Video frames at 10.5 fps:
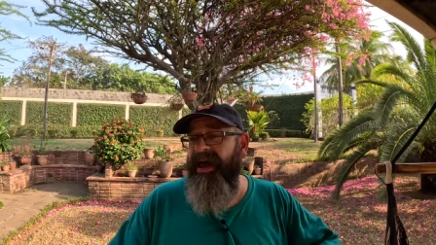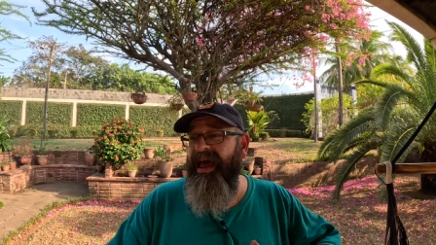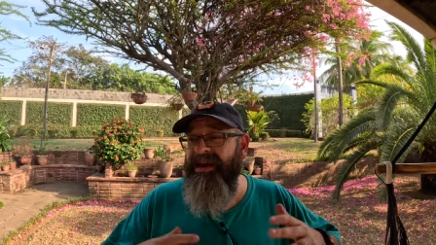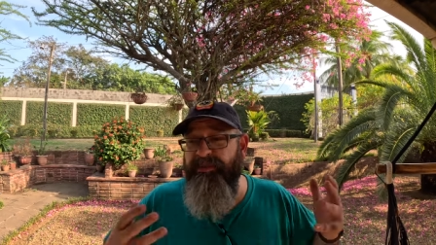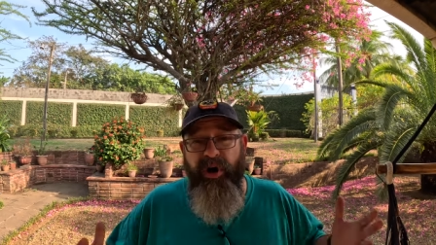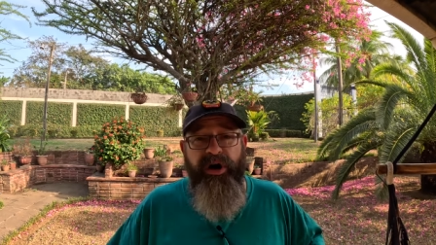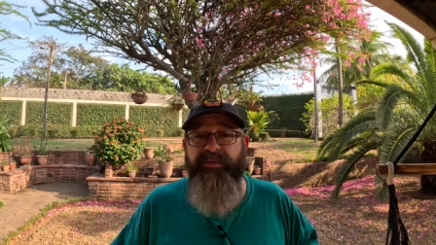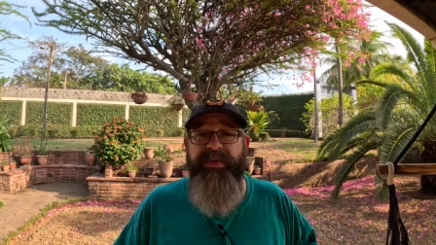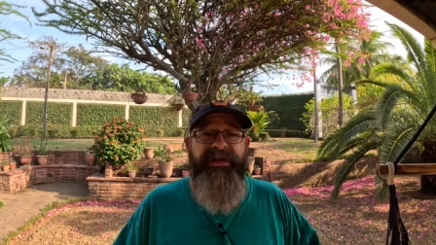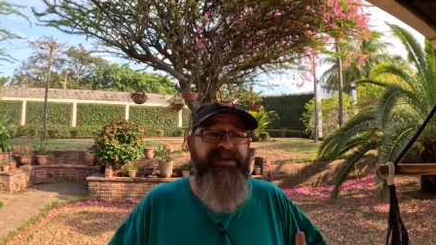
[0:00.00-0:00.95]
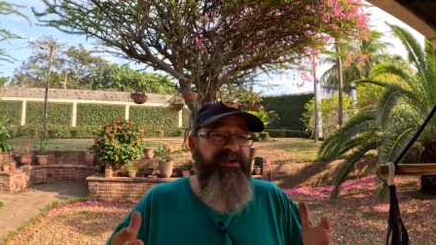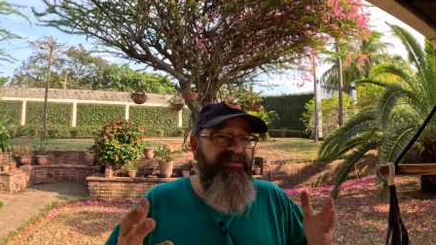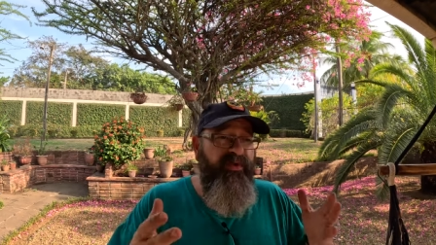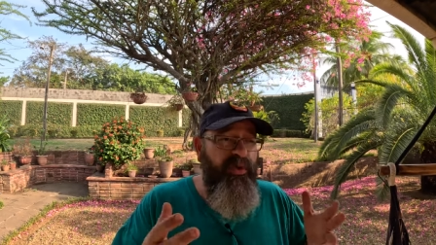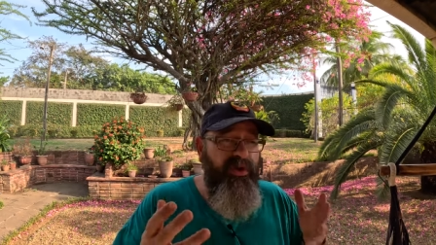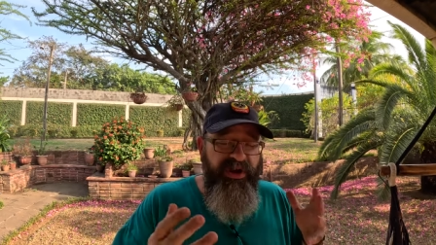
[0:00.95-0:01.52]
an apartment
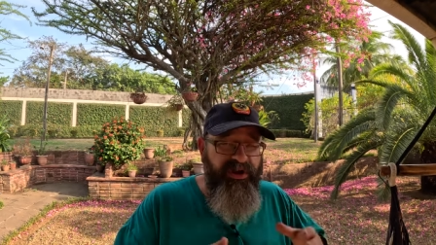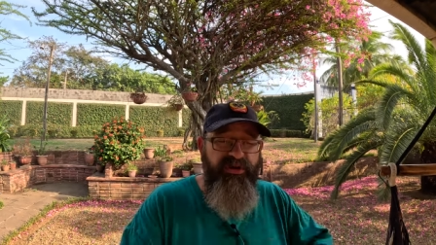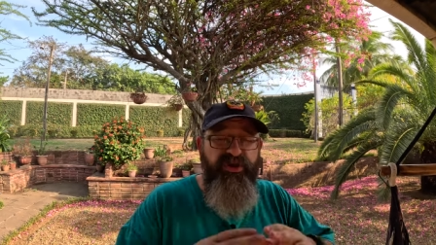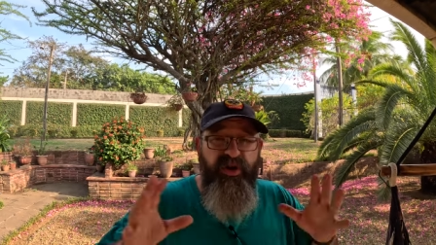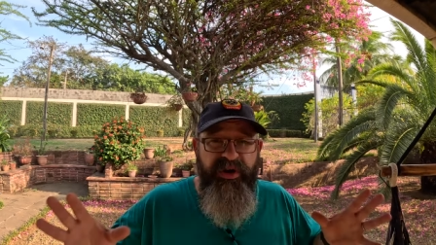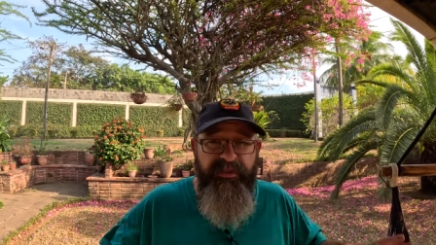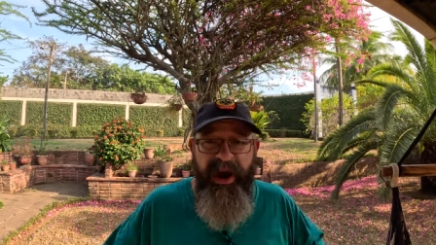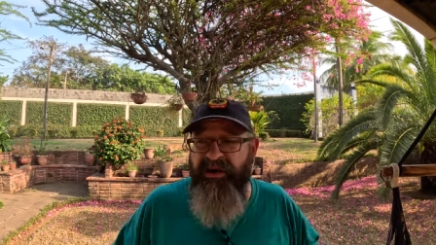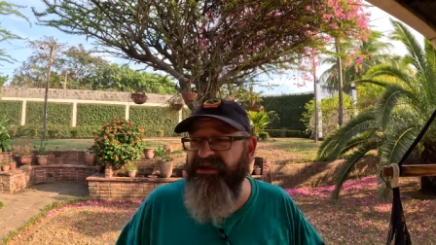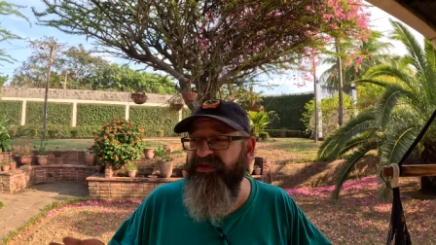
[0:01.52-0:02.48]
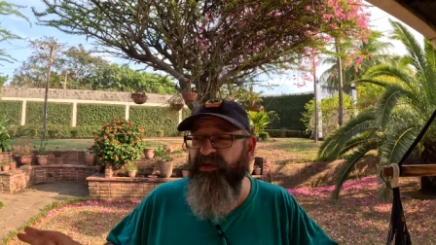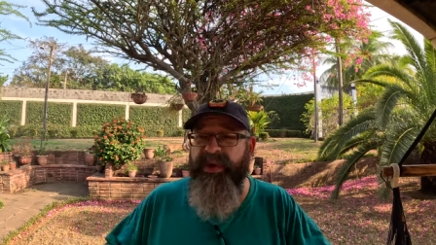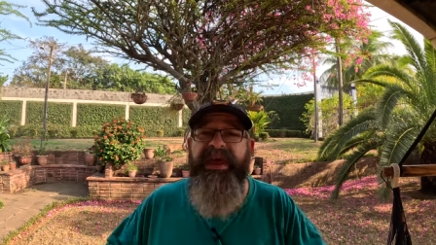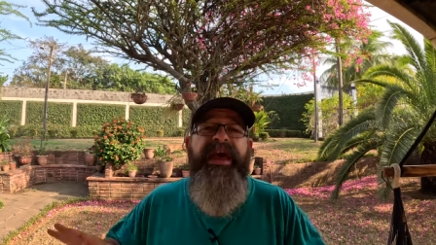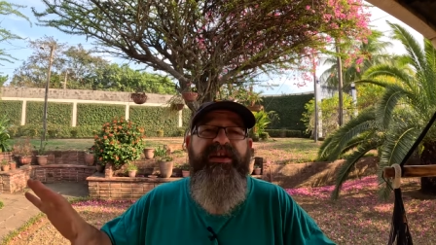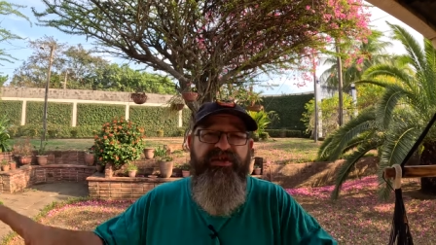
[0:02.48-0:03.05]
for, you know, you're going to Paris for the
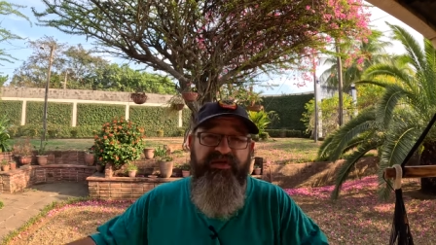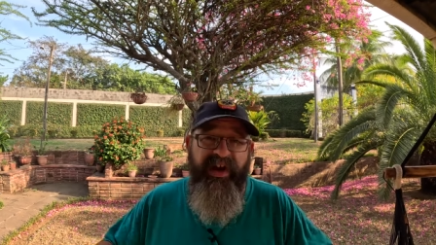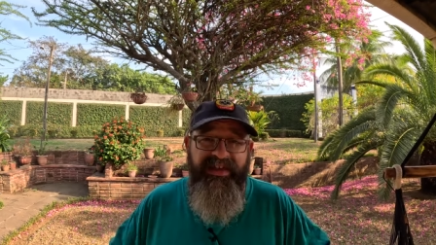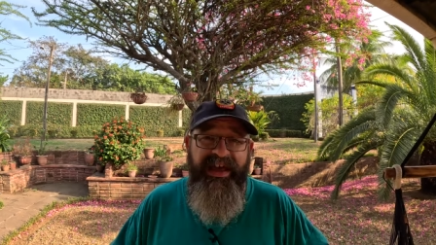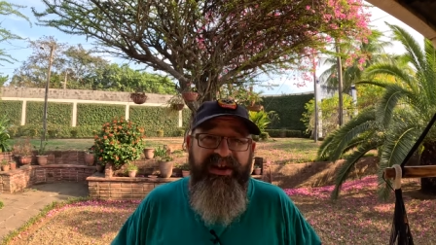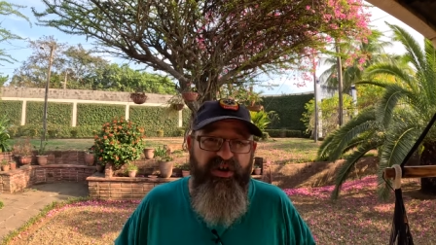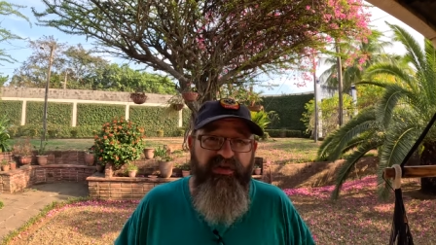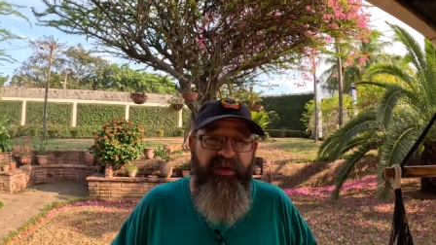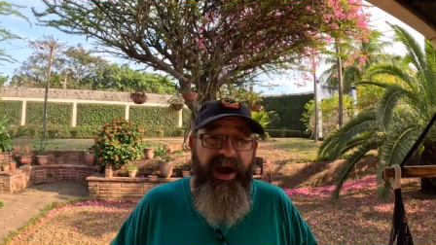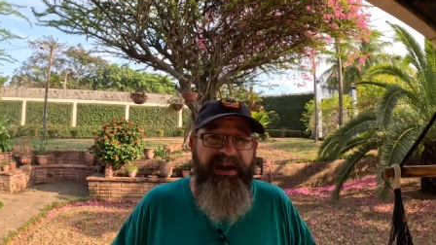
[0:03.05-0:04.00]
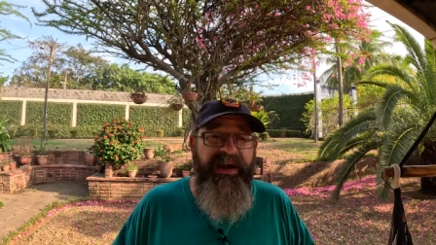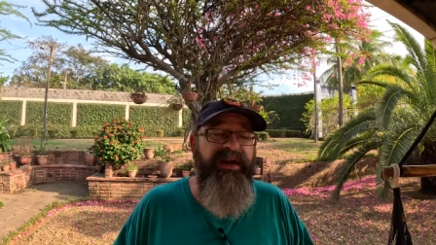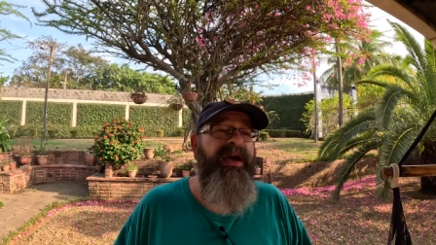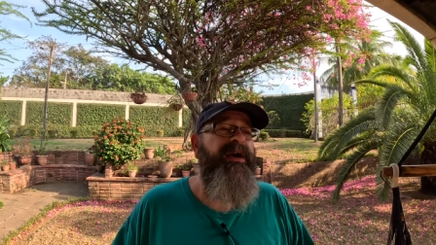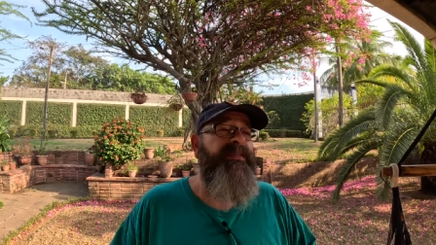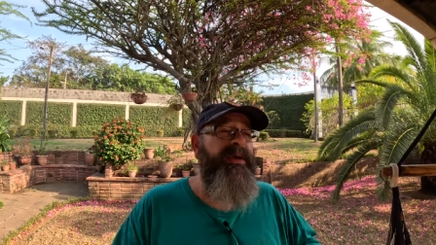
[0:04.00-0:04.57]
weekend and you find that nerve wracking.
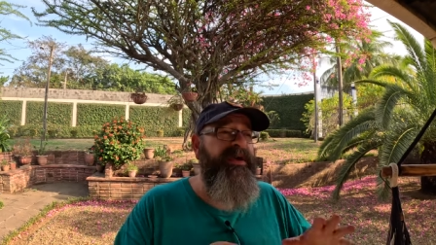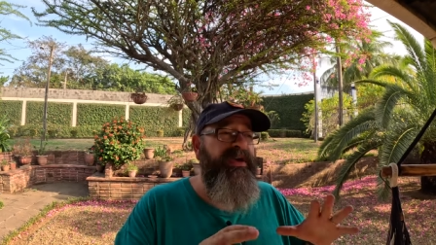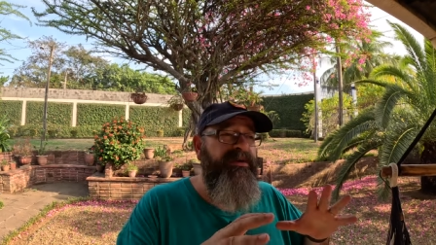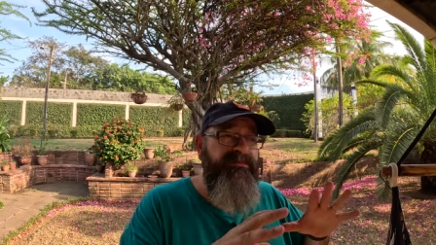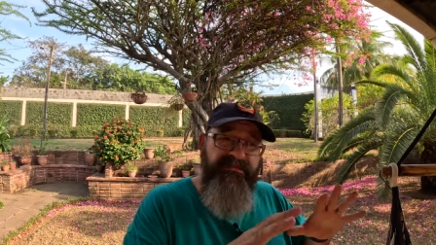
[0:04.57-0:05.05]
Maybe